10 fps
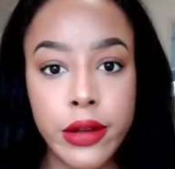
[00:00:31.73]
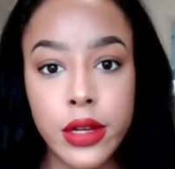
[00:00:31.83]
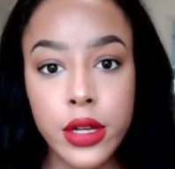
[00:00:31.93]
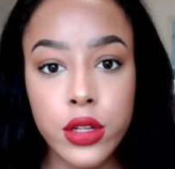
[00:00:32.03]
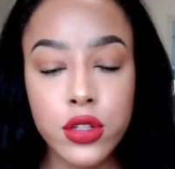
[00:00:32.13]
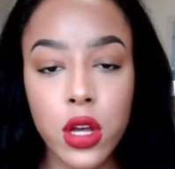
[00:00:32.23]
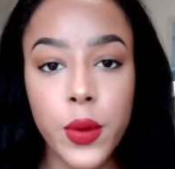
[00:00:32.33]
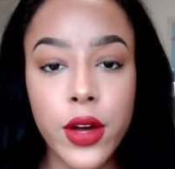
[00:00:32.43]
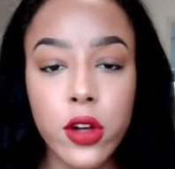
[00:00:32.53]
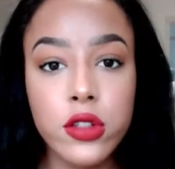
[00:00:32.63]
So it
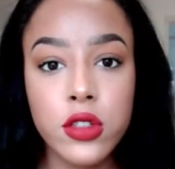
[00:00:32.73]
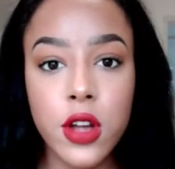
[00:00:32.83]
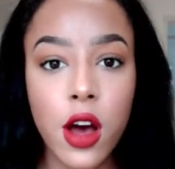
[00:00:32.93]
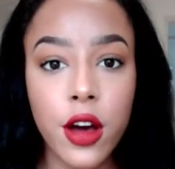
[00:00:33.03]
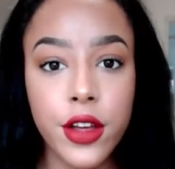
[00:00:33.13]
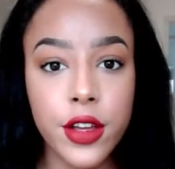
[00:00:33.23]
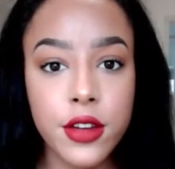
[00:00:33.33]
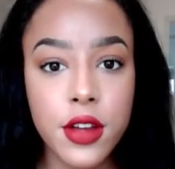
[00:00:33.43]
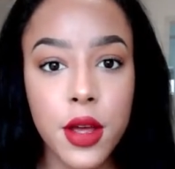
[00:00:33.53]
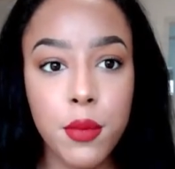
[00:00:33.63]
all started
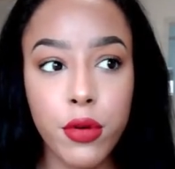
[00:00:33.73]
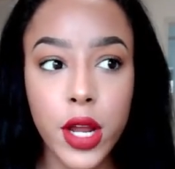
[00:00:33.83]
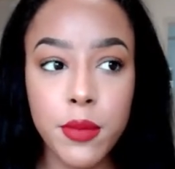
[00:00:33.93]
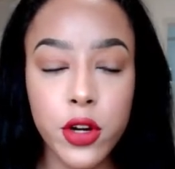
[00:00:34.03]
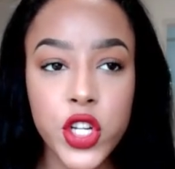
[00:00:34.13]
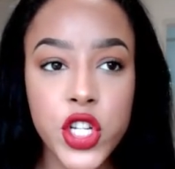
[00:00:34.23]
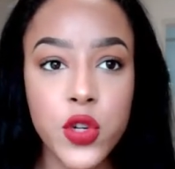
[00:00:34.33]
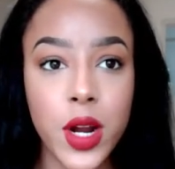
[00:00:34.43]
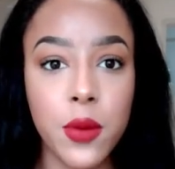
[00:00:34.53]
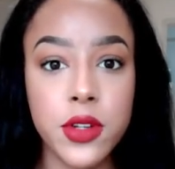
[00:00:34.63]
pretty much when I
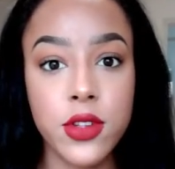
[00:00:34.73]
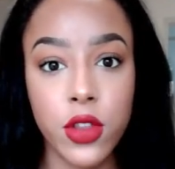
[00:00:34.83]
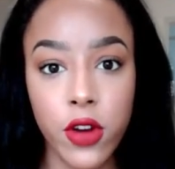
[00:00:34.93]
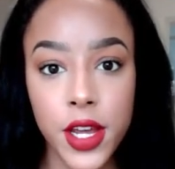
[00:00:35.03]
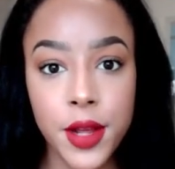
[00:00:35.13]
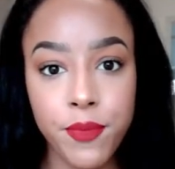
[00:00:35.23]
was 3.